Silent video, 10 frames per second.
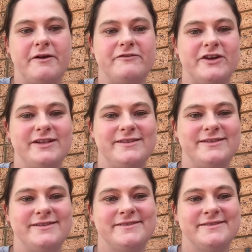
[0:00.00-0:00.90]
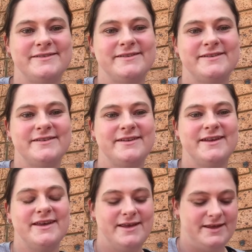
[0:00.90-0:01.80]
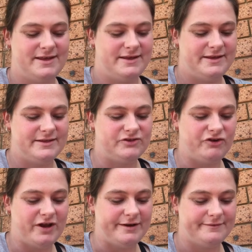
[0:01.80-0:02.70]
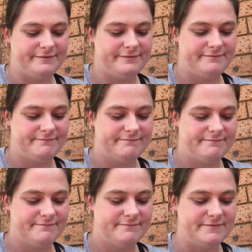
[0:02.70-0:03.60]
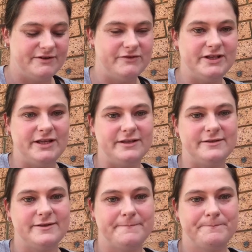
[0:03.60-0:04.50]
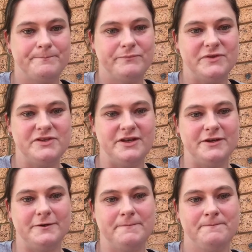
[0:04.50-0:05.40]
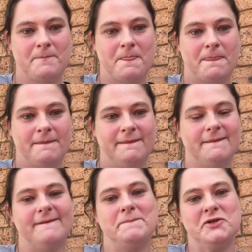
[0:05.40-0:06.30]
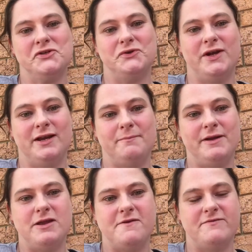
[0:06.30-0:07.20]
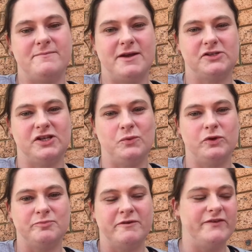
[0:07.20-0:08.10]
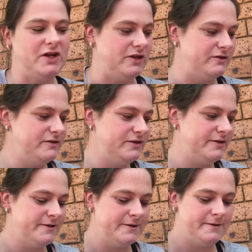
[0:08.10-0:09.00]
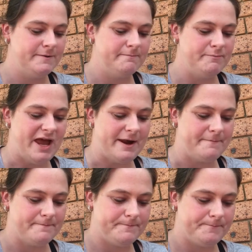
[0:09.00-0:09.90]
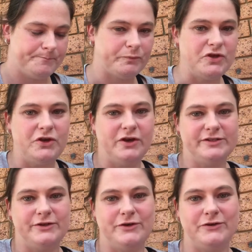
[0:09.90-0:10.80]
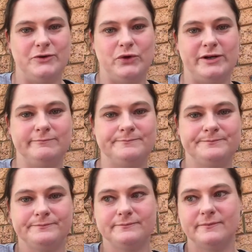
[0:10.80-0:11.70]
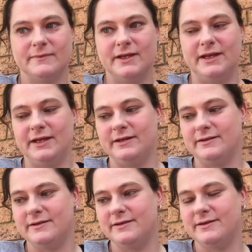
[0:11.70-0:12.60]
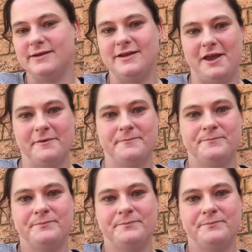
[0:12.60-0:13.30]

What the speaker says: friends. It's great. It really is. So I'm not sure how many of them actually watch my videos, but you guys know who you are. And yeah,